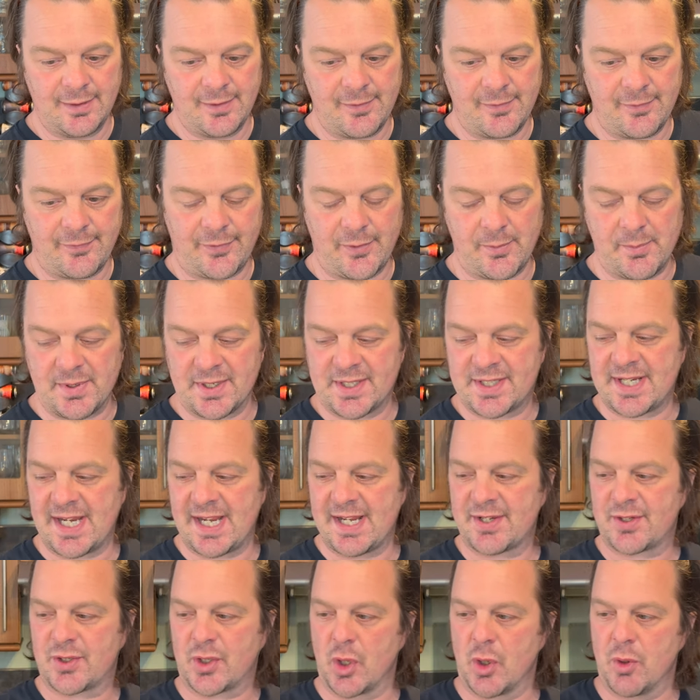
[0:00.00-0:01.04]
from a
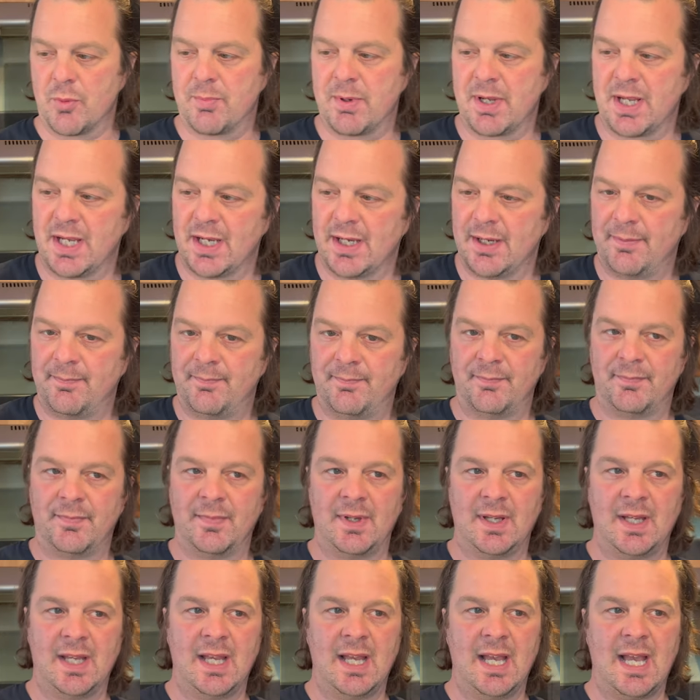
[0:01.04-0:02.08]
Tesco beer.
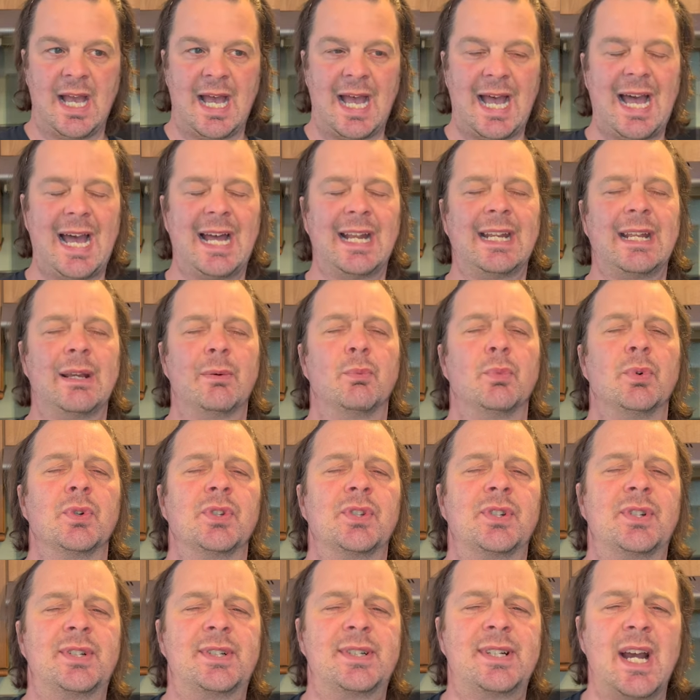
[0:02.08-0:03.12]
And it was
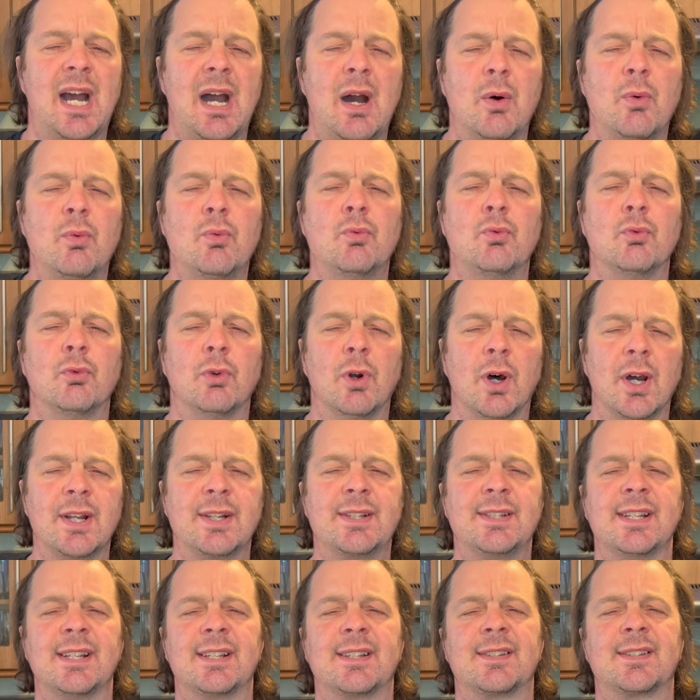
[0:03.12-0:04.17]

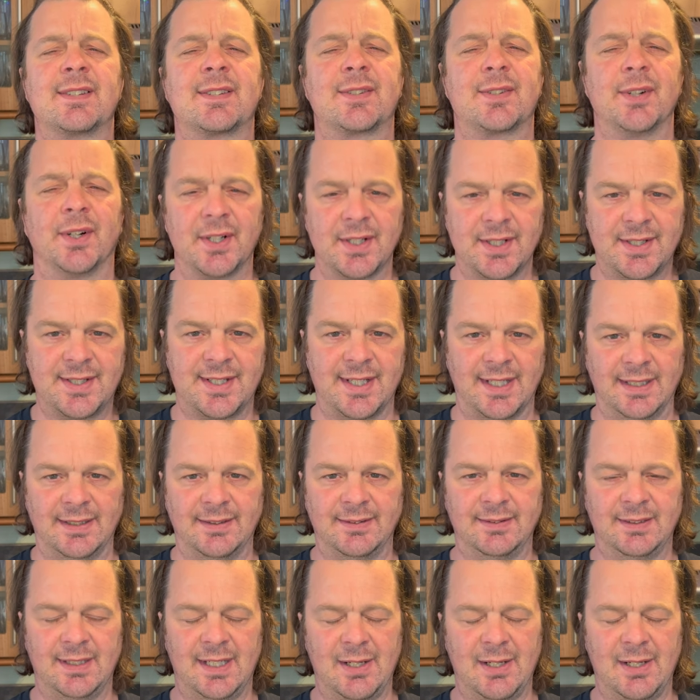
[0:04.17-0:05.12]
downright exciting.